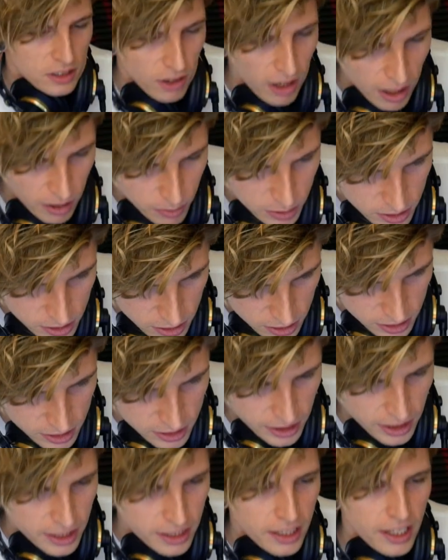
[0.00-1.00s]
So I would just
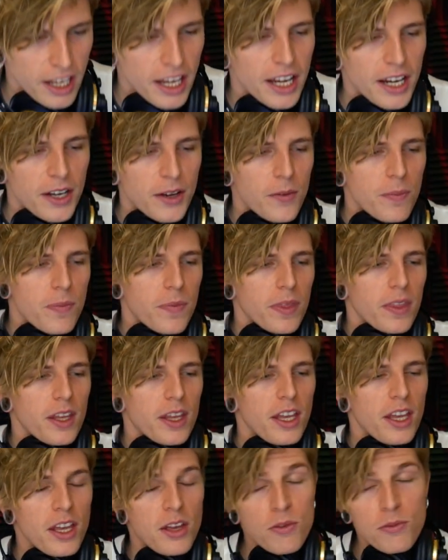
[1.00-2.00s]
say, like,
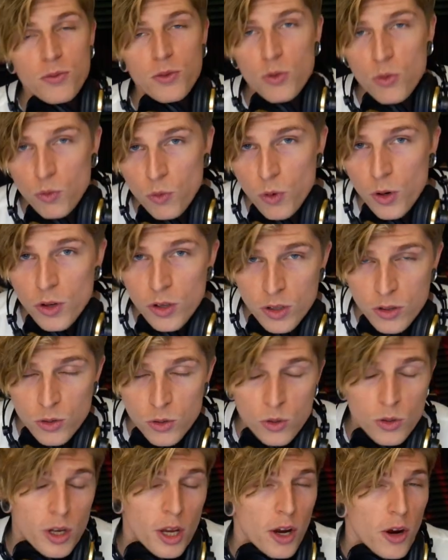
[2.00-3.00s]
if you really
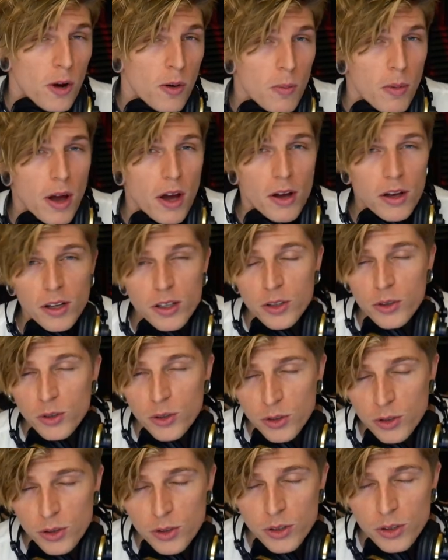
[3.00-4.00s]
do care about
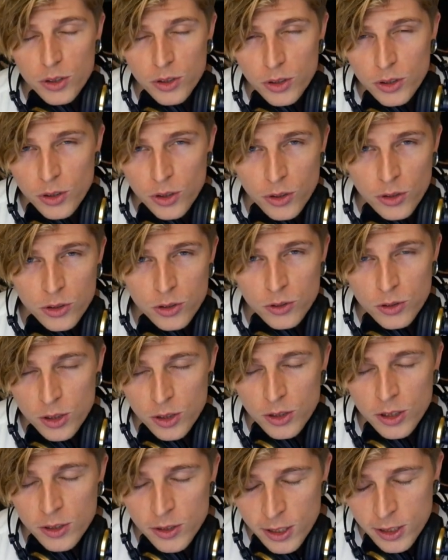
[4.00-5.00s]

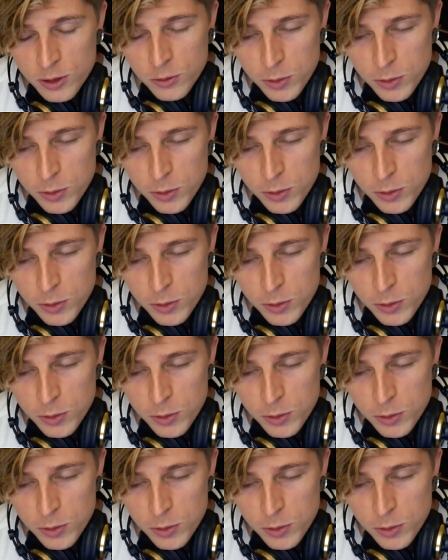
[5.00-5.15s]
that